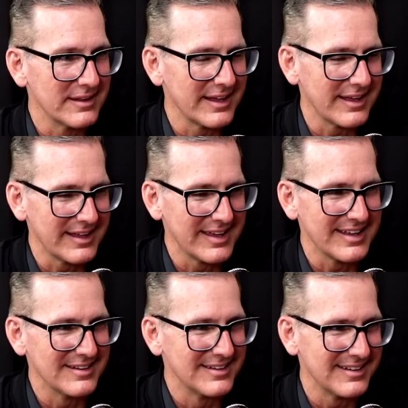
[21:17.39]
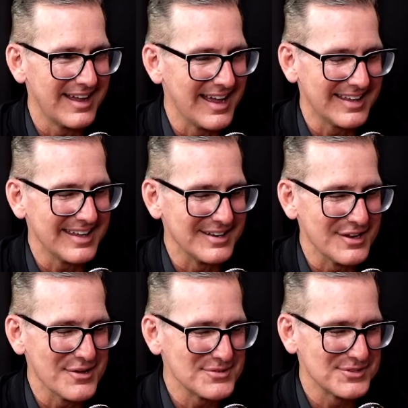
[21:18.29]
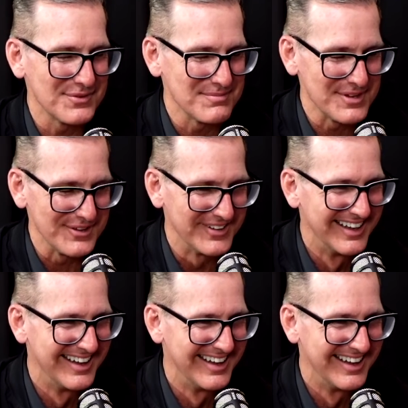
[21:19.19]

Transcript: Like I get notes from you.